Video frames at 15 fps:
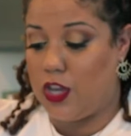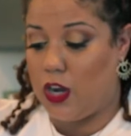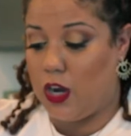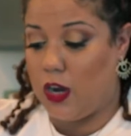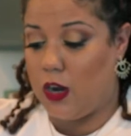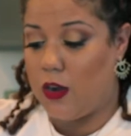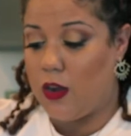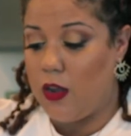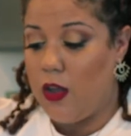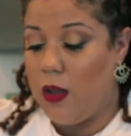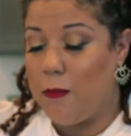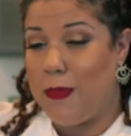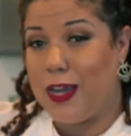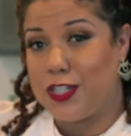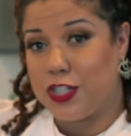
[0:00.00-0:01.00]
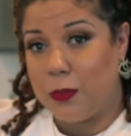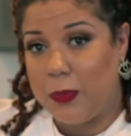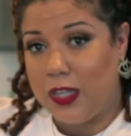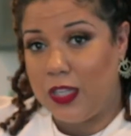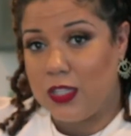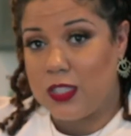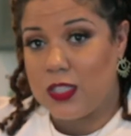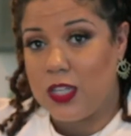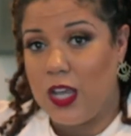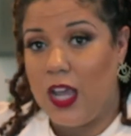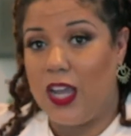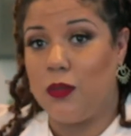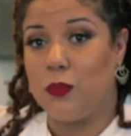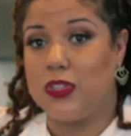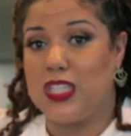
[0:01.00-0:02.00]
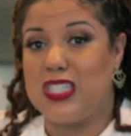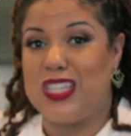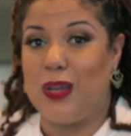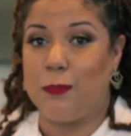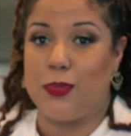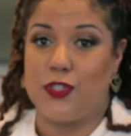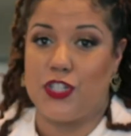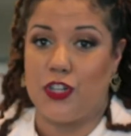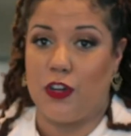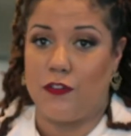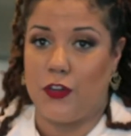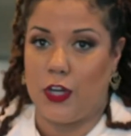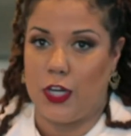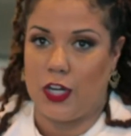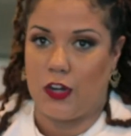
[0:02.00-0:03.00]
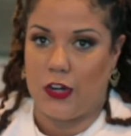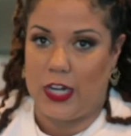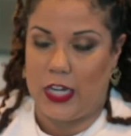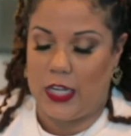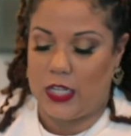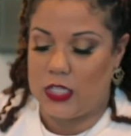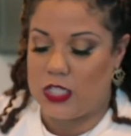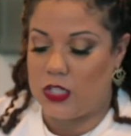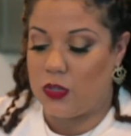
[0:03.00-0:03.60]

your measurements and with the temperature of your ingredients.